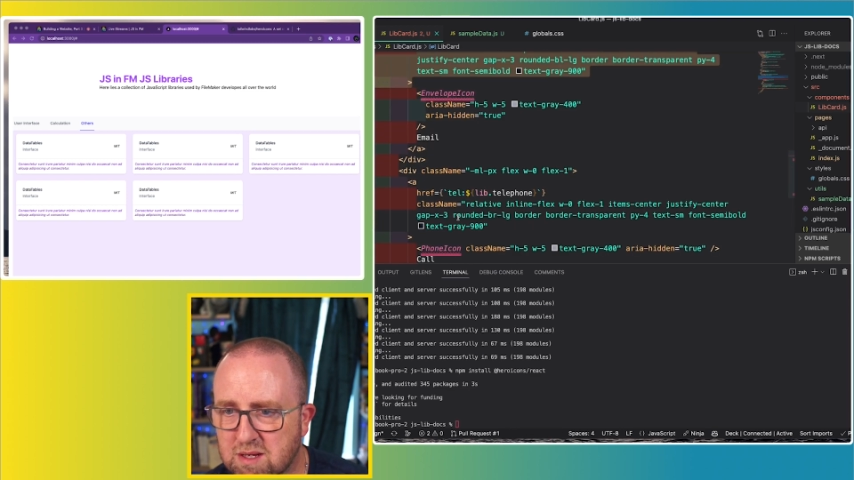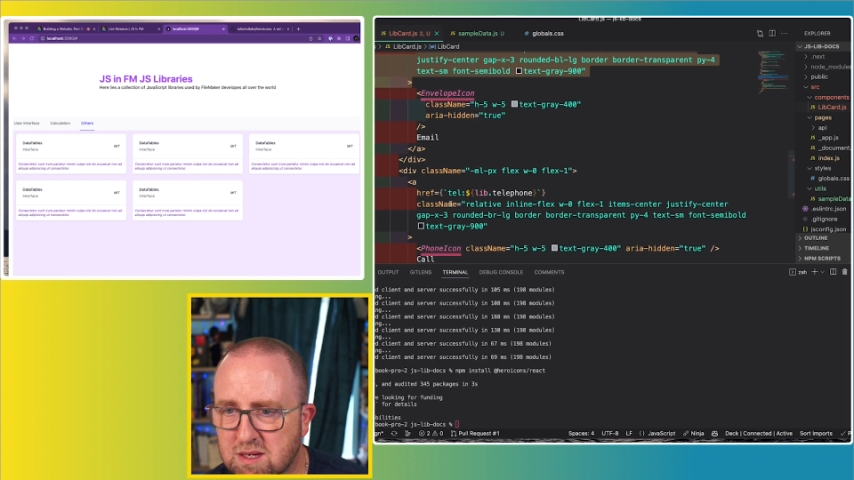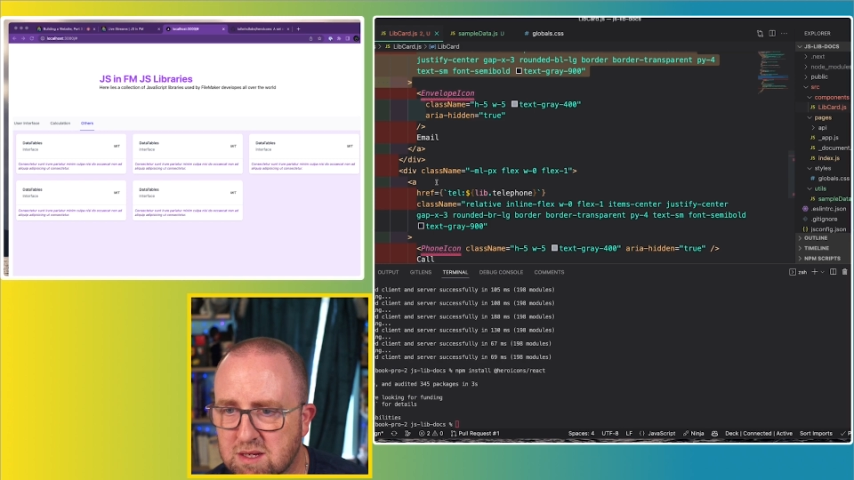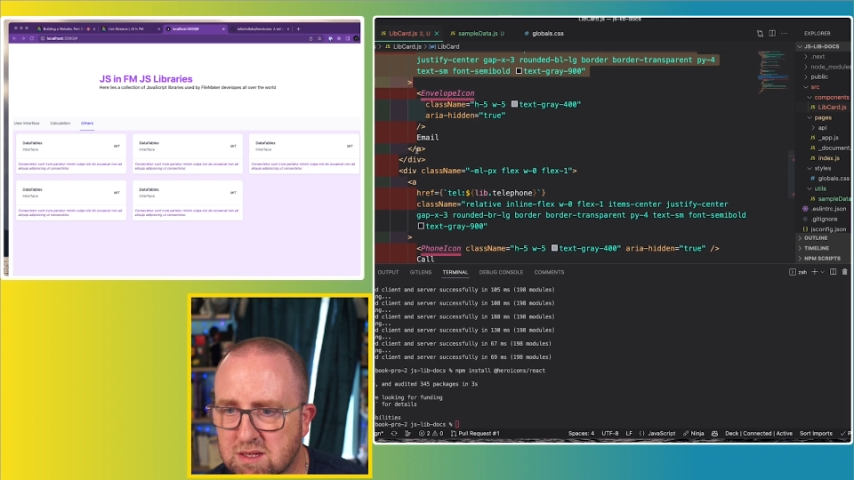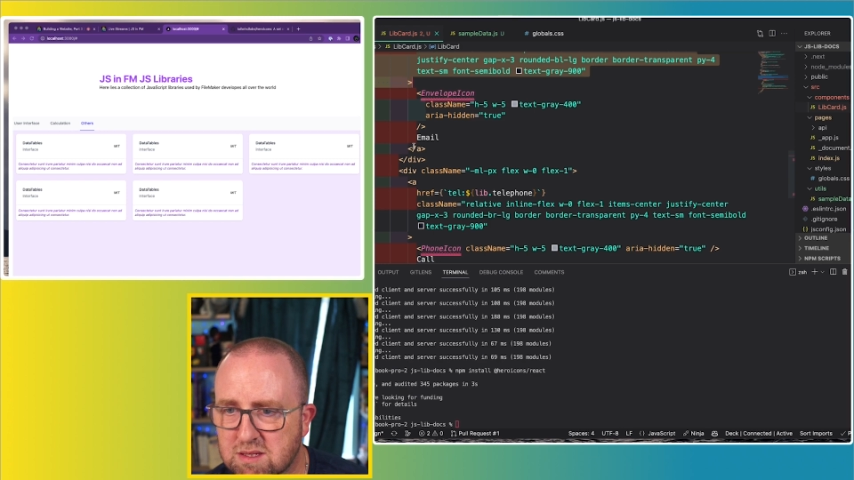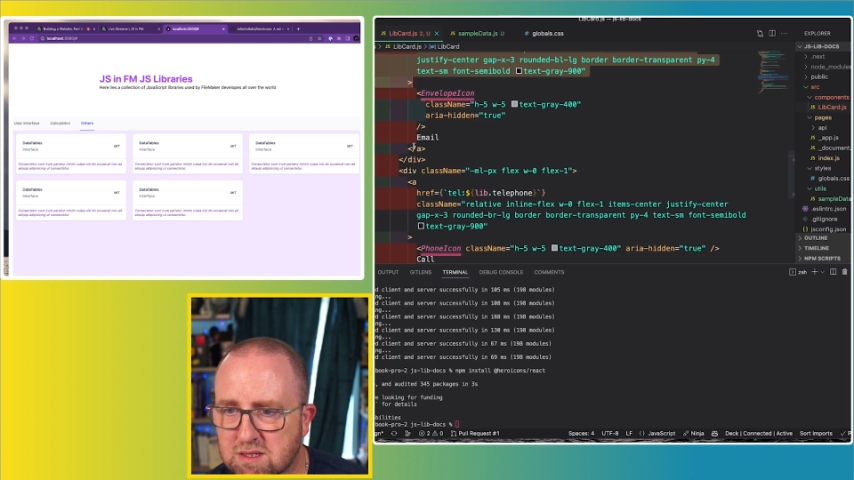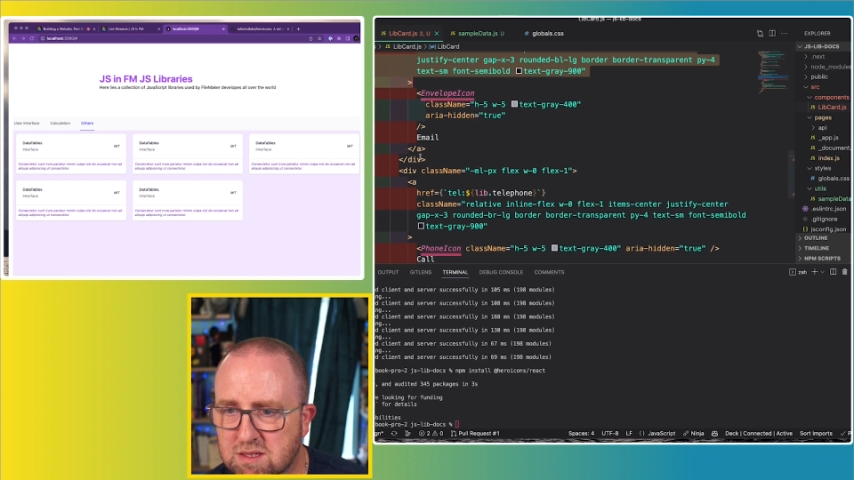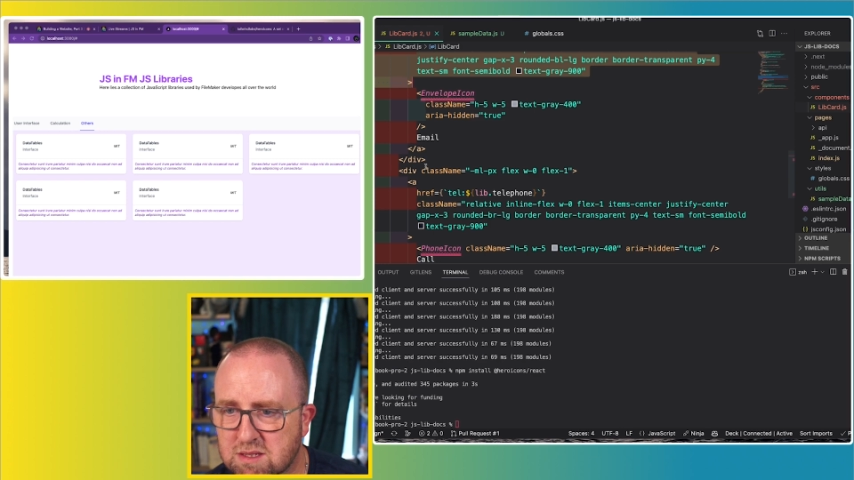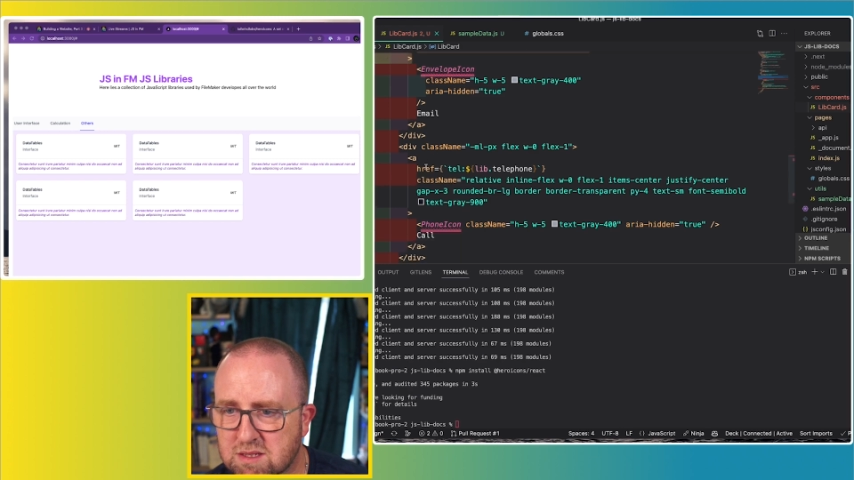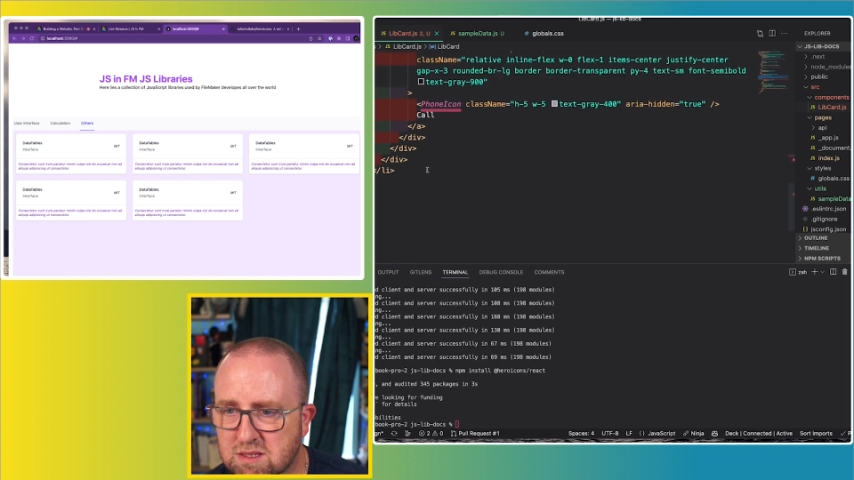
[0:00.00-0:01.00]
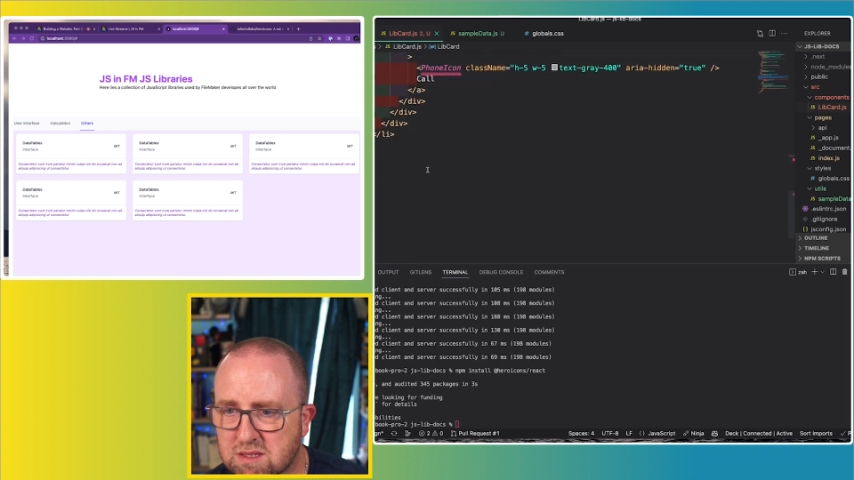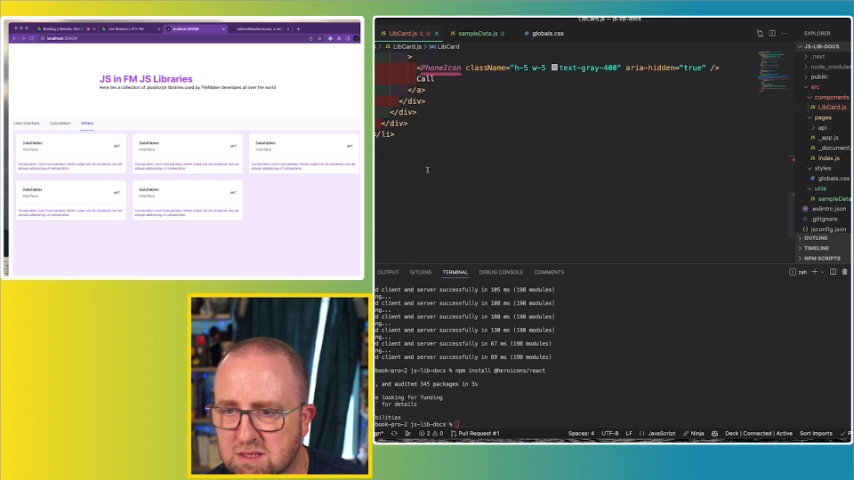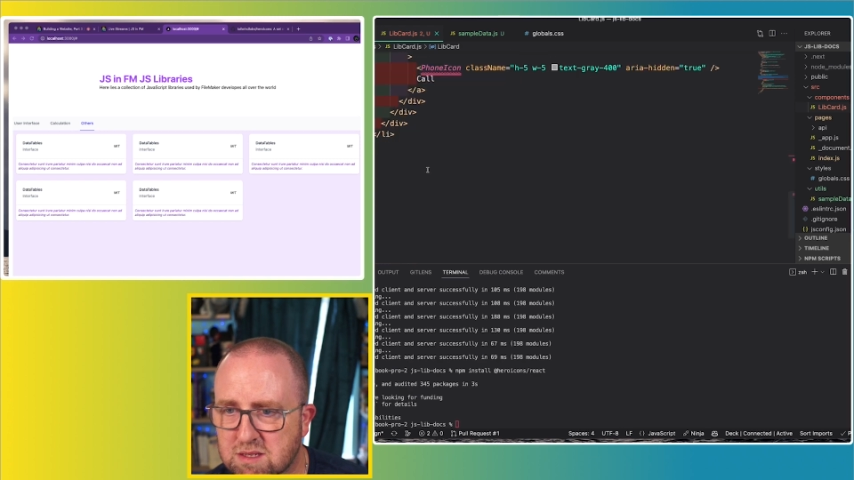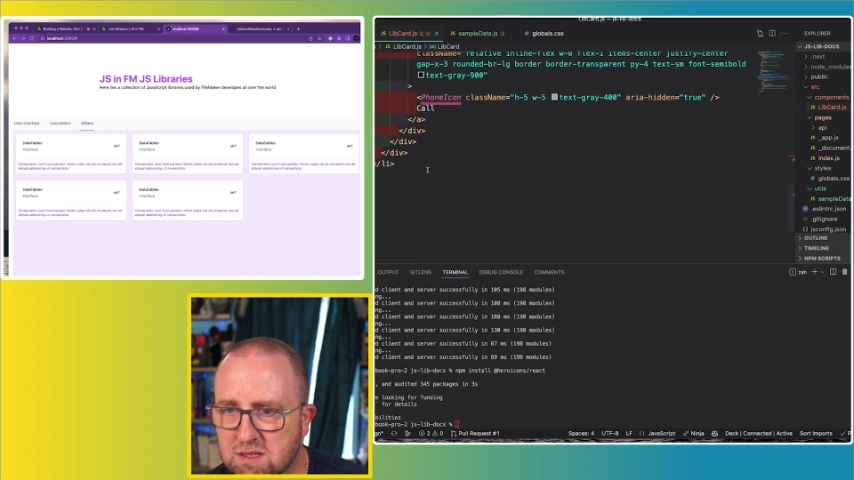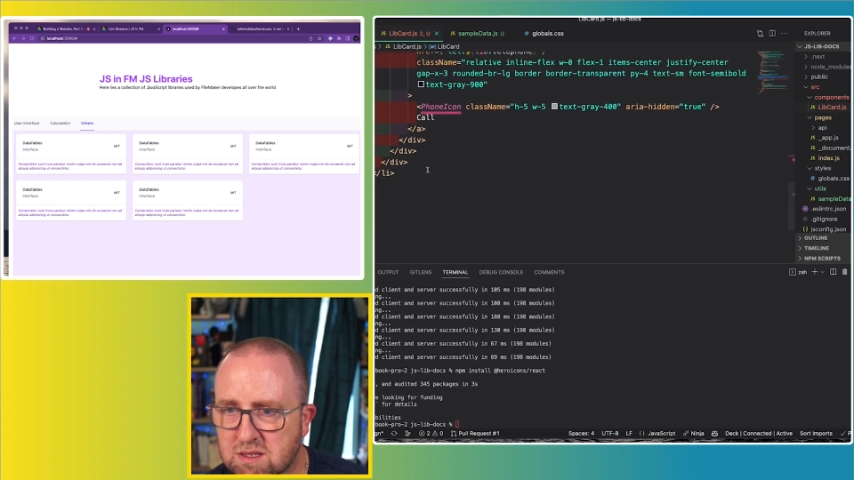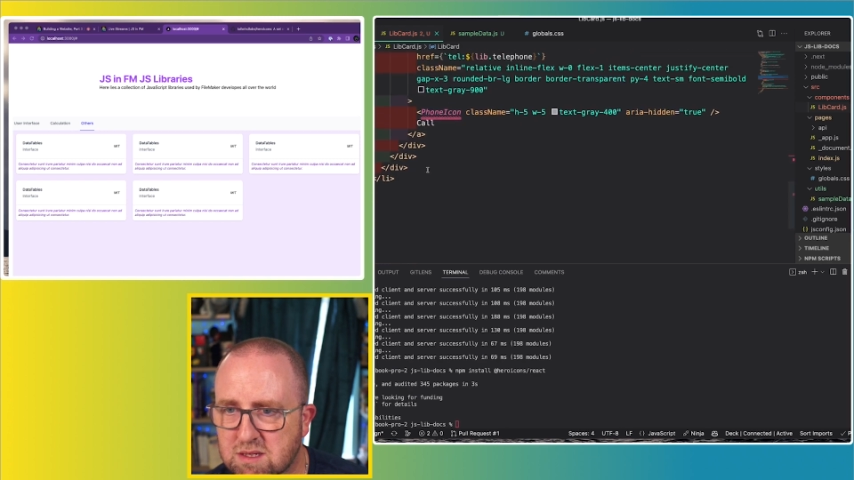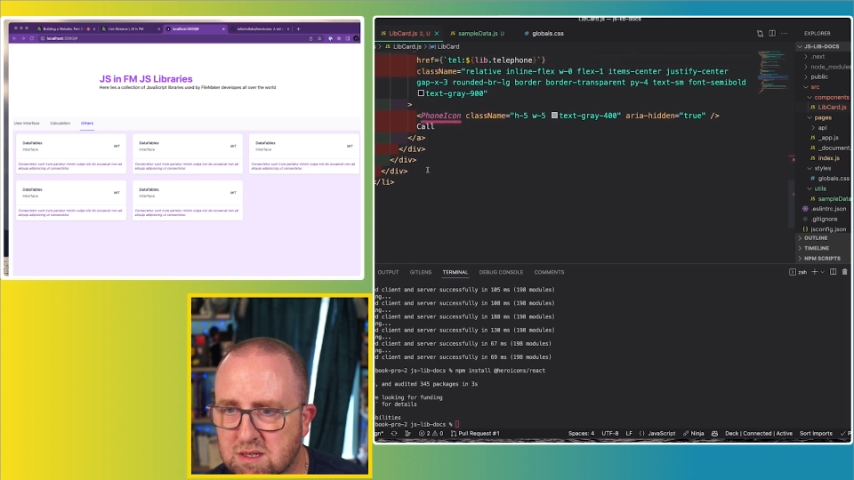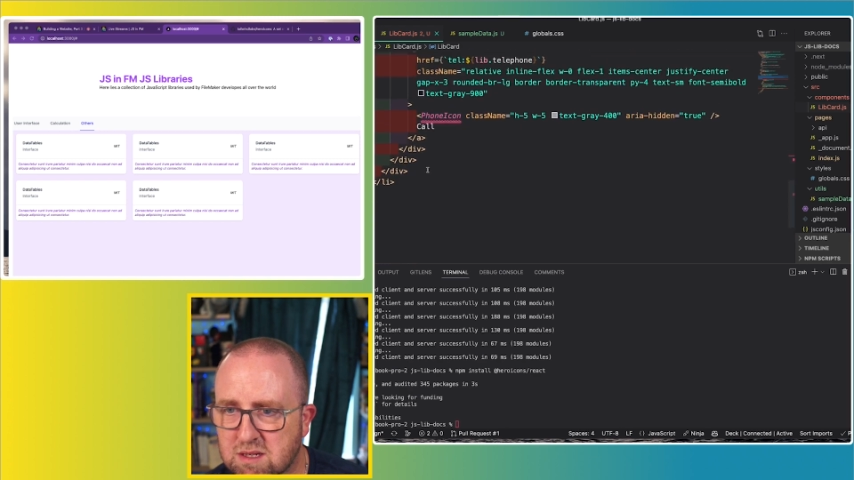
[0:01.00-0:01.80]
this.